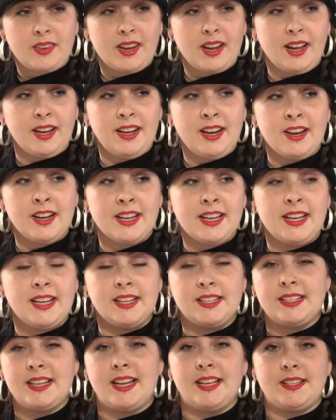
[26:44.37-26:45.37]
Now I
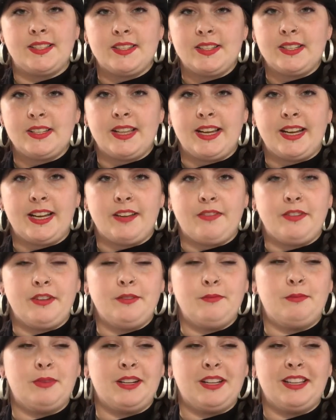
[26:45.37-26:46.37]
can't attest to like if
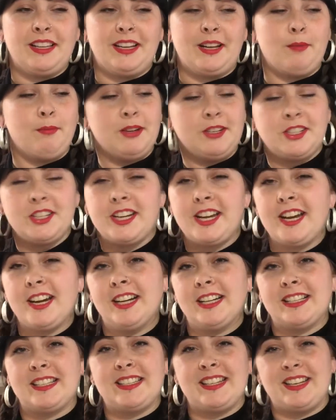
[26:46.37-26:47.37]
you'd put like a bunch of
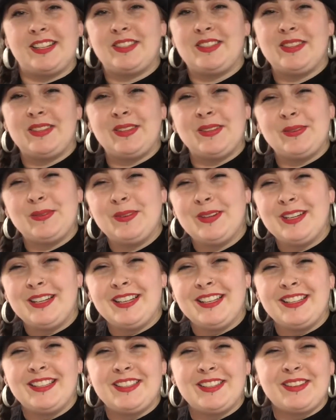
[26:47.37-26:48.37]
carrots next to the
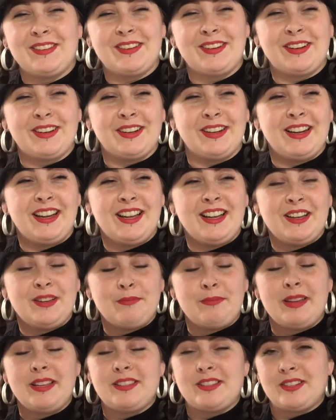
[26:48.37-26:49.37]
woods or
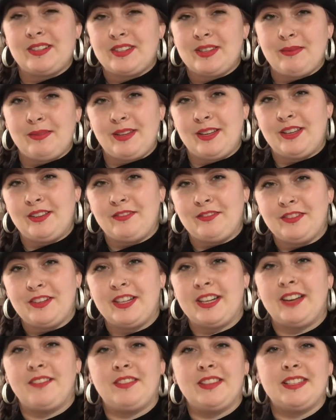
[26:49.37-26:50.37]
beets or something if you'd
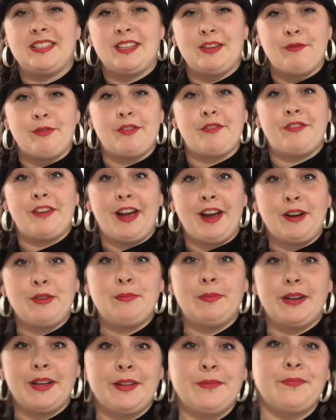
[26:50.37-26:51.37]
have the same effect,
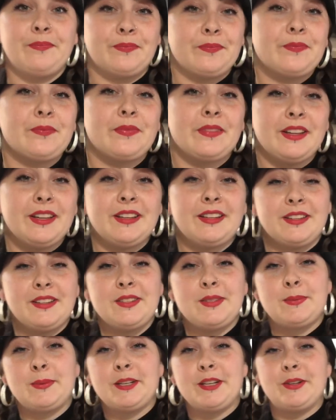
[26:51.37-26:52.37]
but
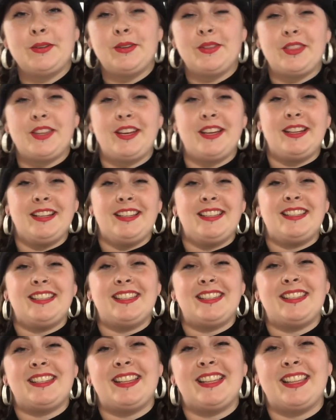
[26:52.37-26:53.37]
it's a pretty cool thing to
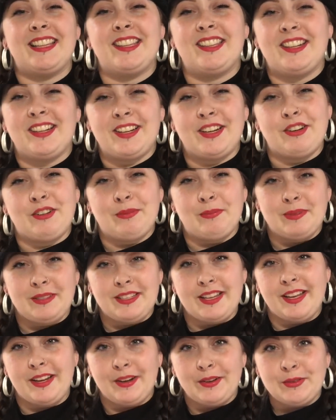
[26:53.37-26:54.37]
see that area with
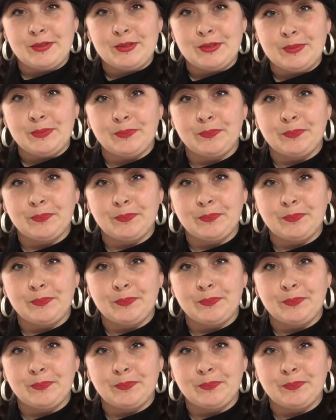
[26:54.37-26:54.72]
potatoes.